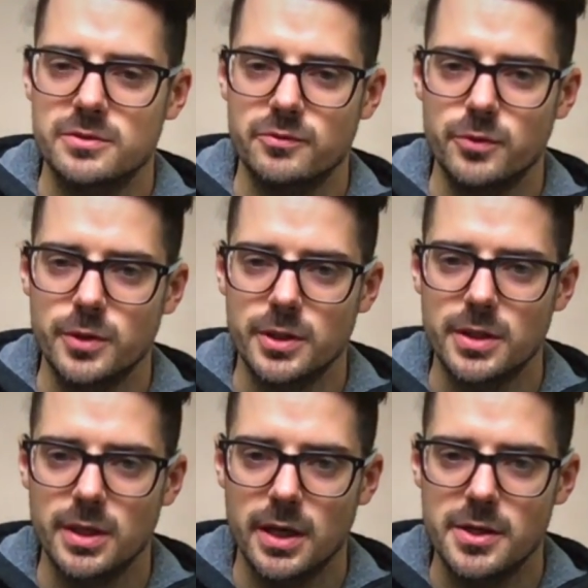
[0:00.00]
of
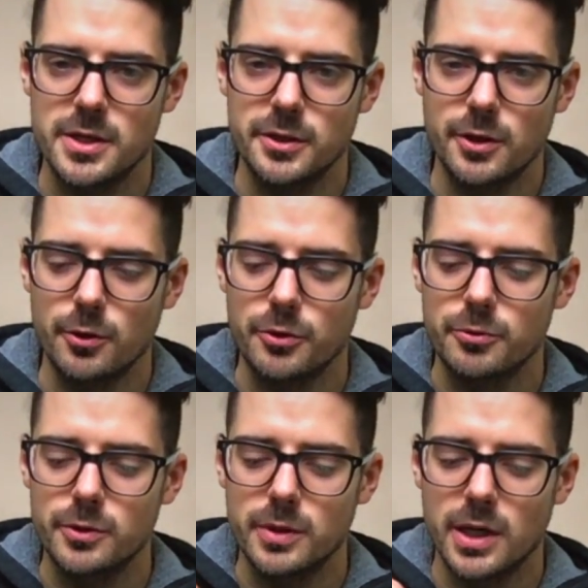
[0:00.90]
wood, and then you go through
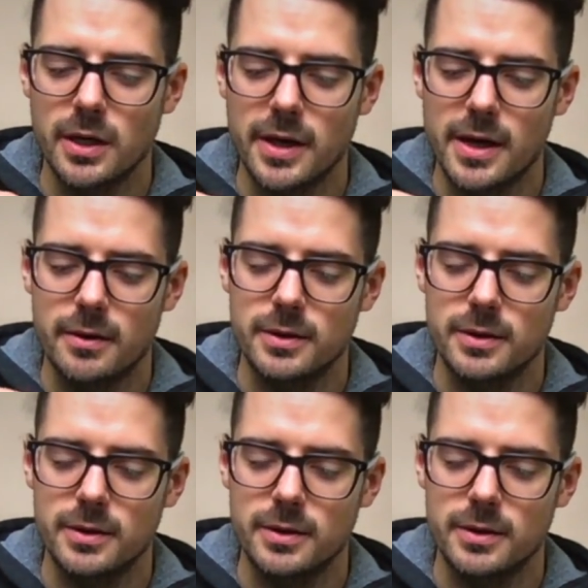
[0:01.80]
and you cut out.